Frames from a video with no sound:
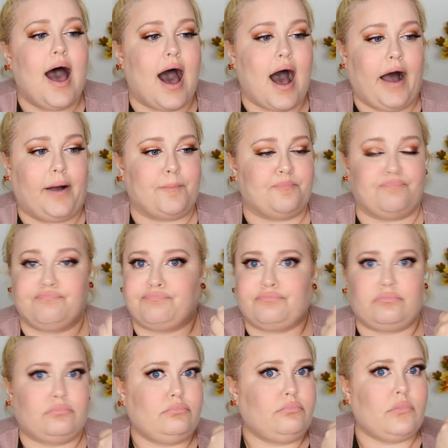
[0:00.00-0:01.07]
Um,
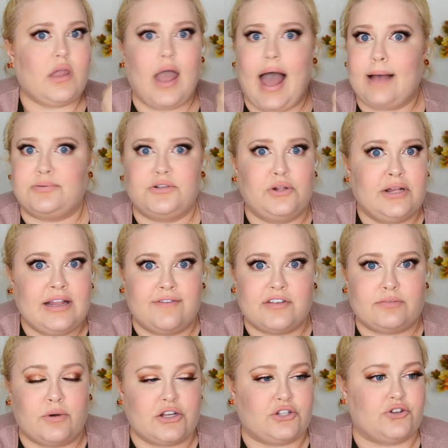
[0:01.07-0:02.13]
absolutely love
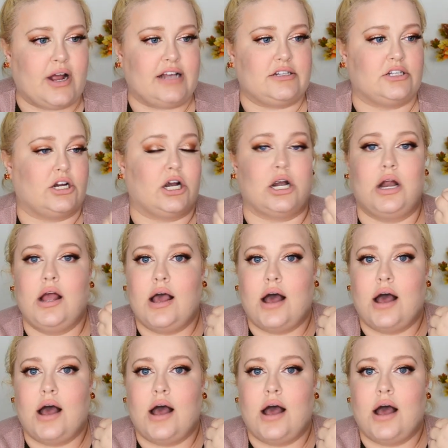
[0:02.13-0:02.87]
this moisturizer.